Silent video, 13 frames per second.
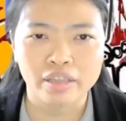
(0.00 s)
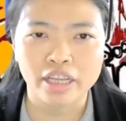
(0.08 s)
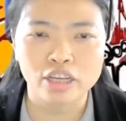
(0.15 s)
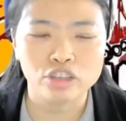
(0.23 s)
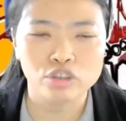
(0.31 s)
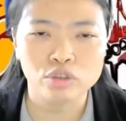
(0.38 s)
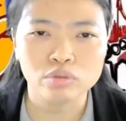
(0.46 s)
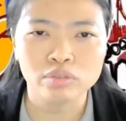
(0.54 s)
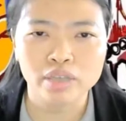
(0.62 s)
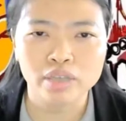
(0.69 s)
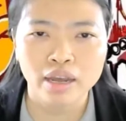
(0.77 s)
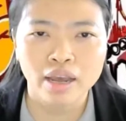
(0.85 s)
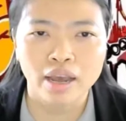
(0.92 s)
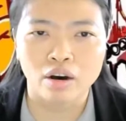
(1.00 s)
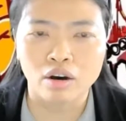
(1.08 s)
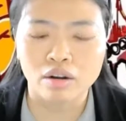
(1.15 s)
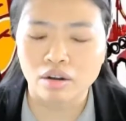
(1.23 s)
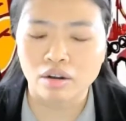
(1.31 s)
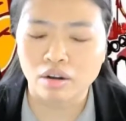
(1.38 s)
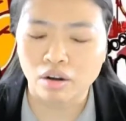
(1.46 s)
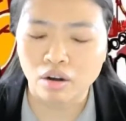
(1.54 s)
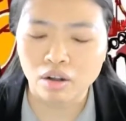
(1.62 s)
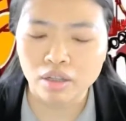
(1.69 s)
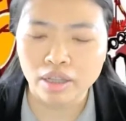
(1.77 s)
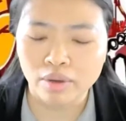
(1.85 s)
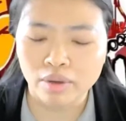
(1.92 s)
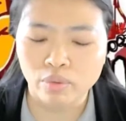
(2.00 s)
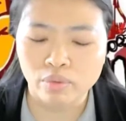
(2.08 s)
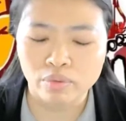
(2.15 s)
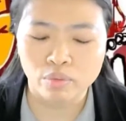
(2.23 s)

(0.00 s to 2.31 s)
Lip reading: They shoot all the